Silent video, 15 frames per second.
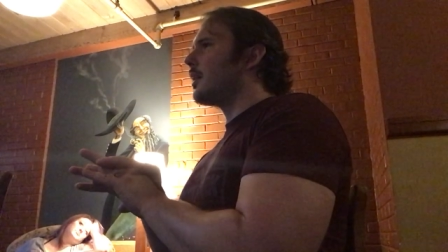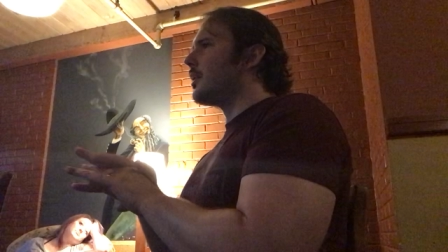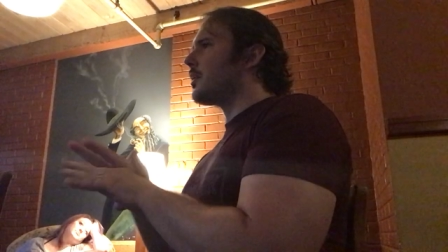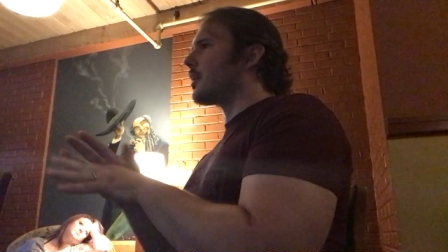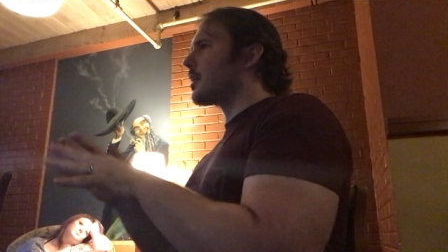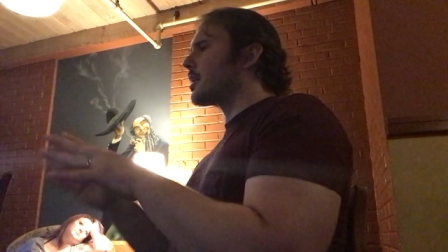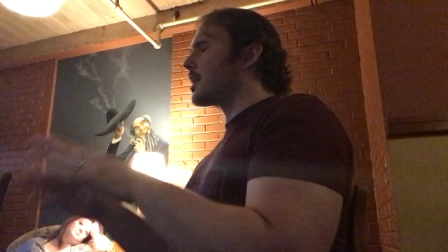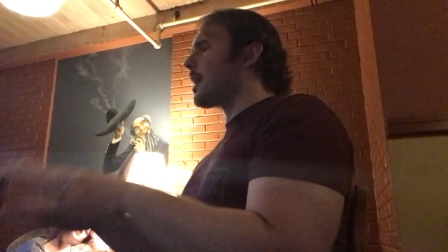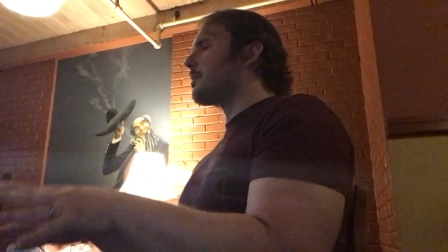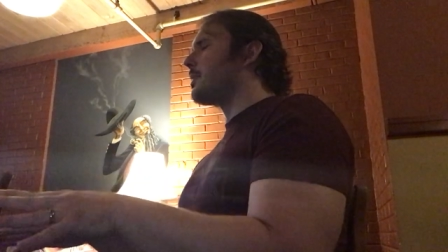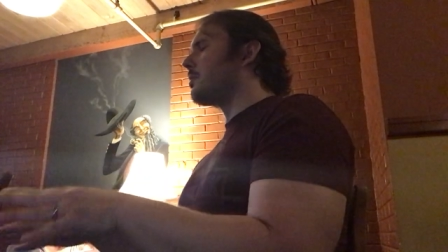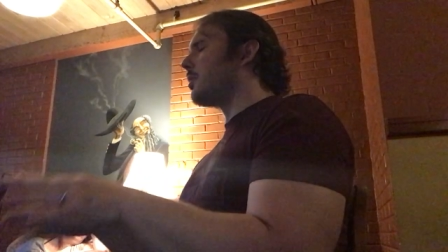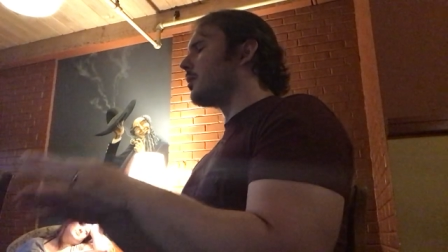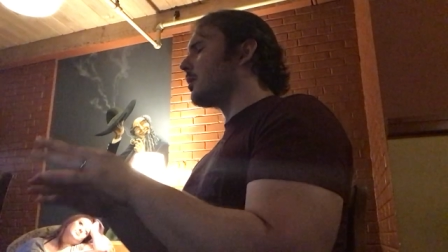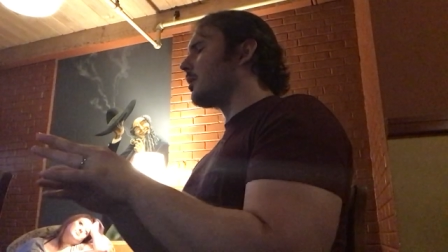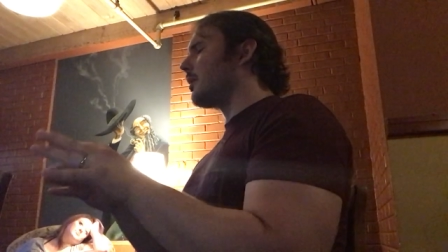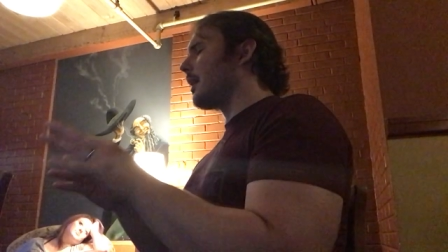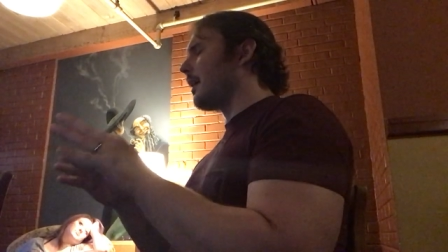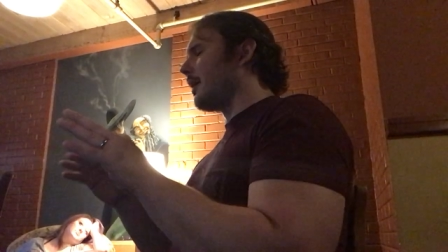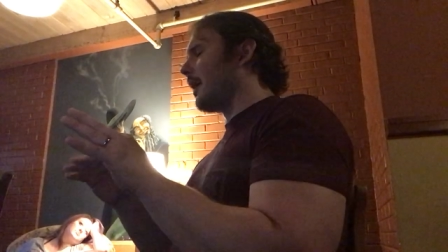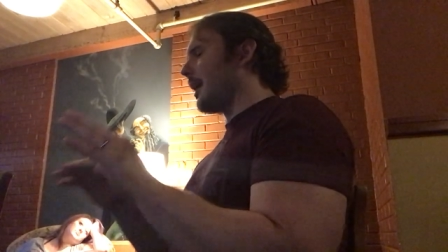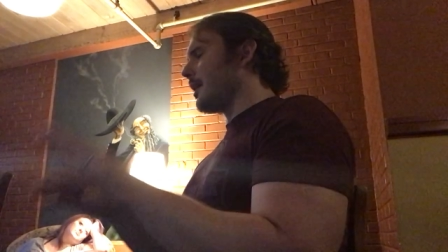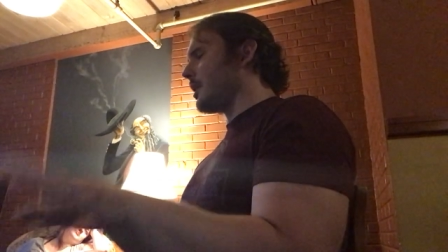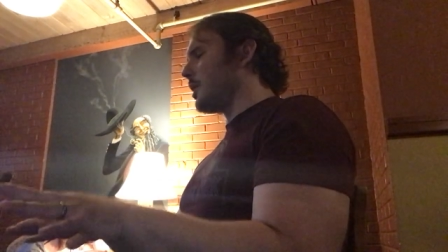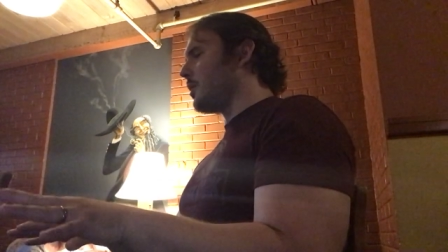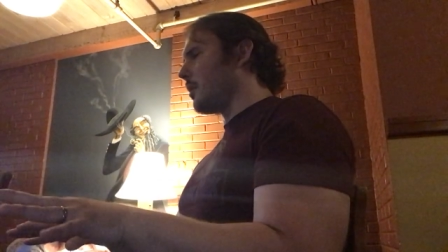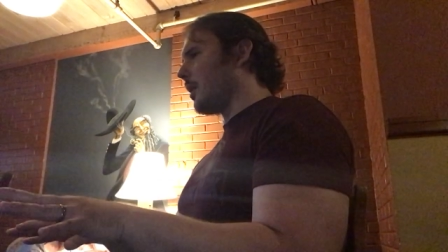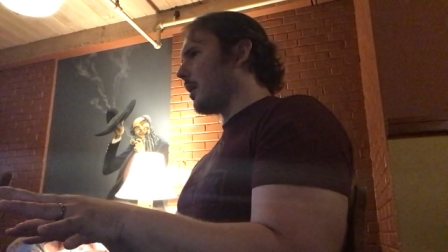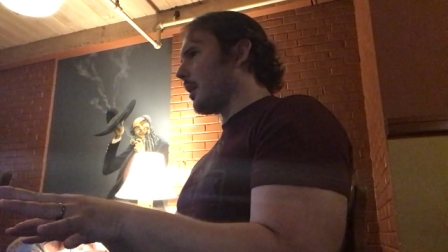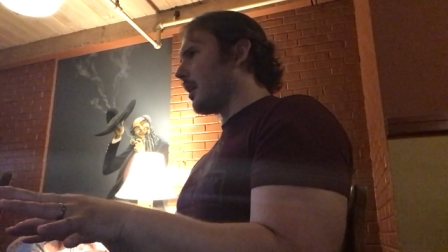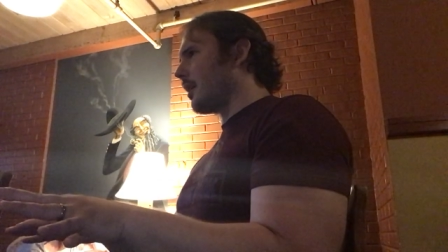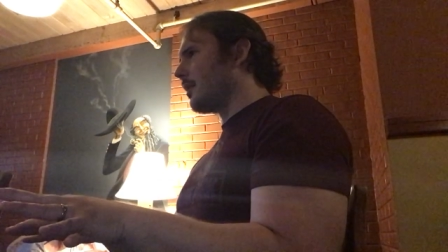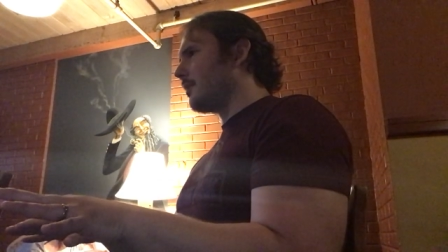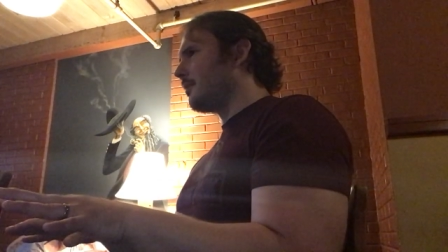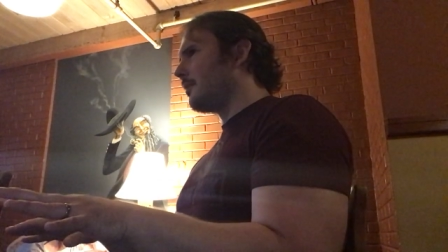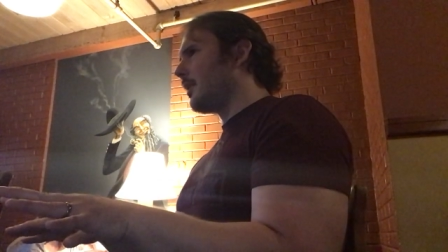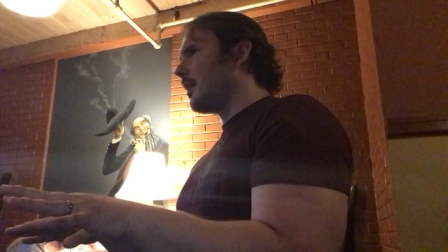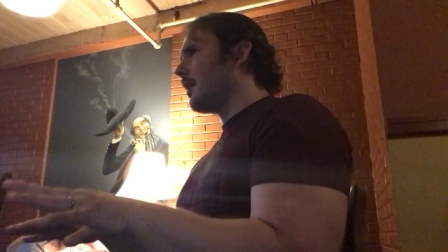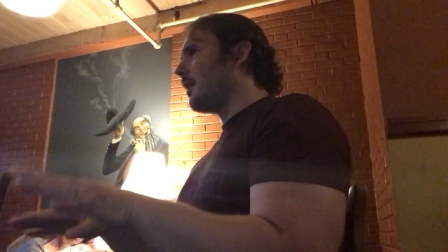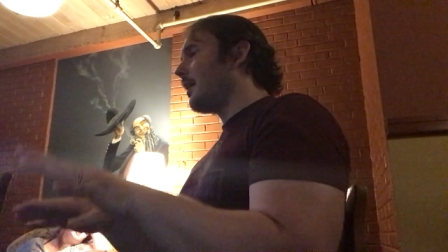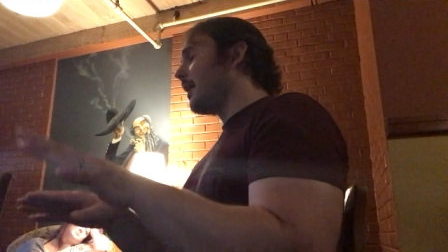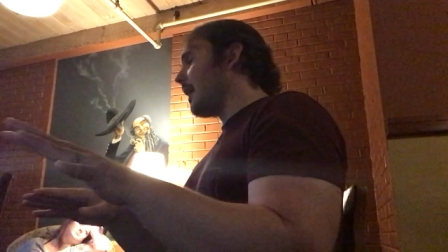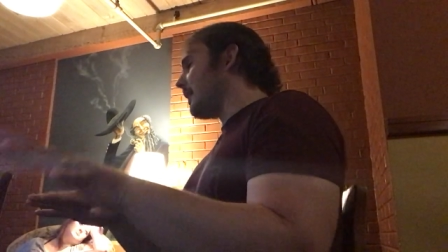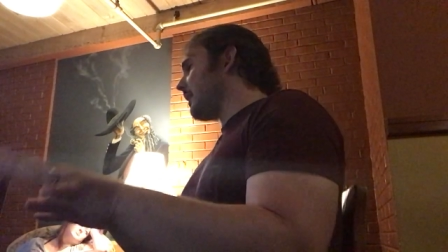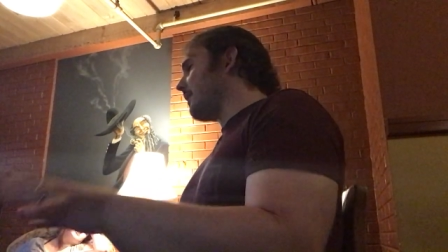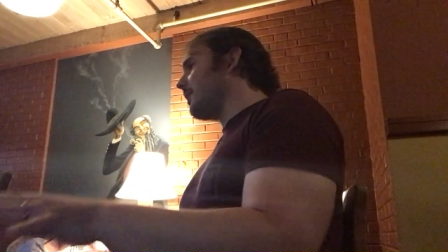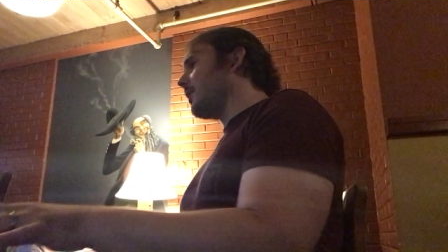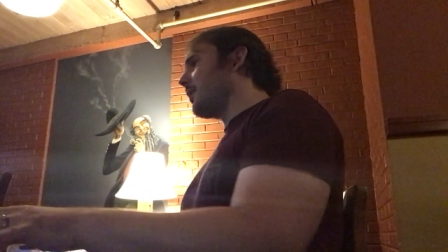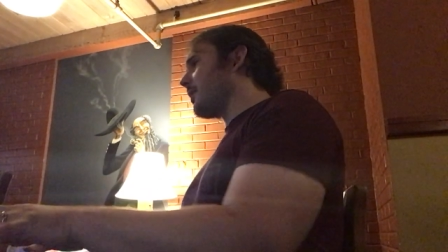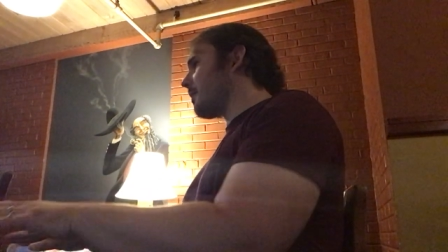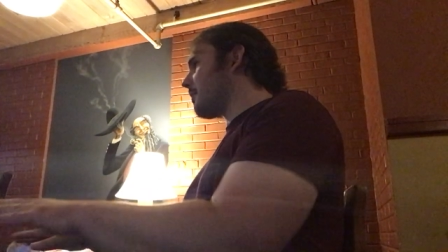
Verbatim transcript: you're acceptable as you are and even though